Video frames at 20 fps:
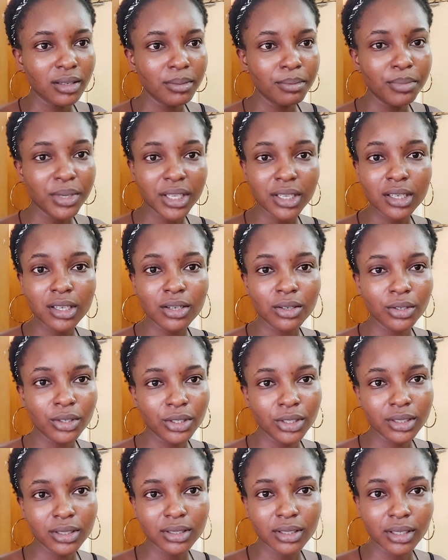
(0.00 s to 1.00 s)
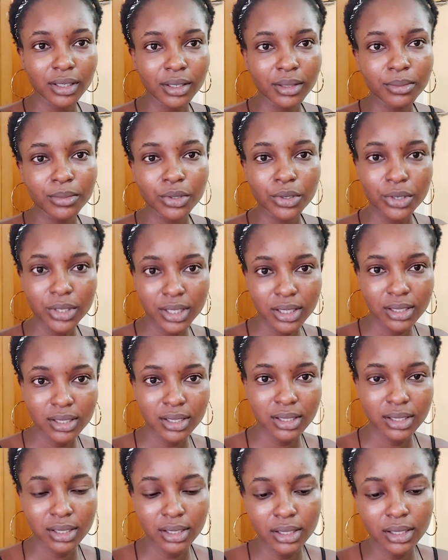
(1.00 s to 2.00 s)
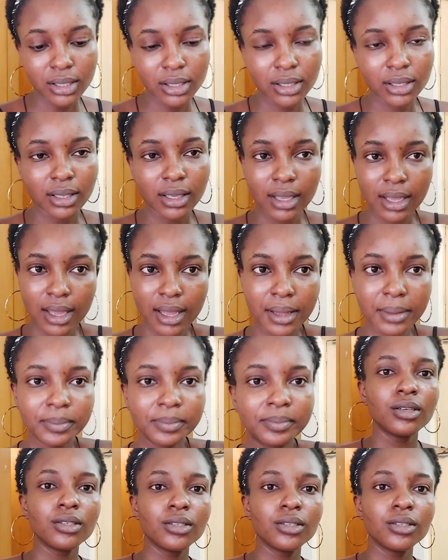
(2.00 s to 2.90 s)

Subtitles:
big on OTC. Yeah.